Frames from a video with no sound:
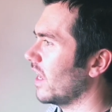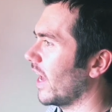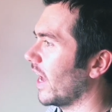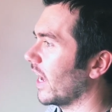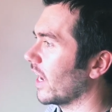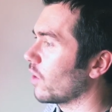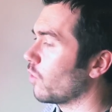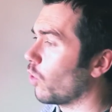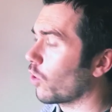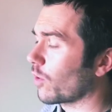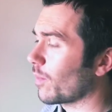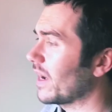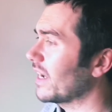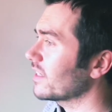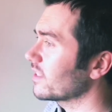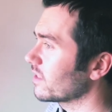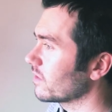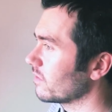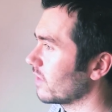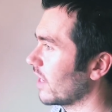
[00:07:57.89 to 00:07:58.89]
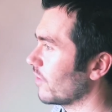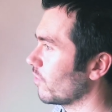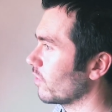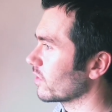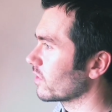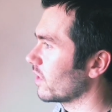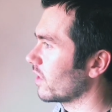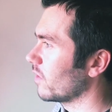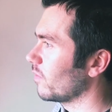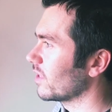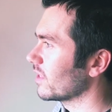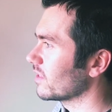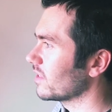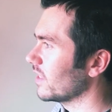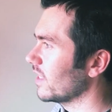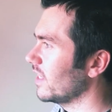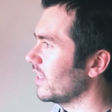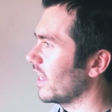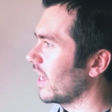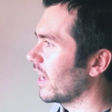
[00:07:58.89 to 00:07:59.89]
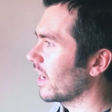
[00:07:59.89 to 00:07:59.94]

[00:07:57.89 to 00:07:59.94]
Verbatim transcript: Uh, quarterbacks, everyone's going to want to see.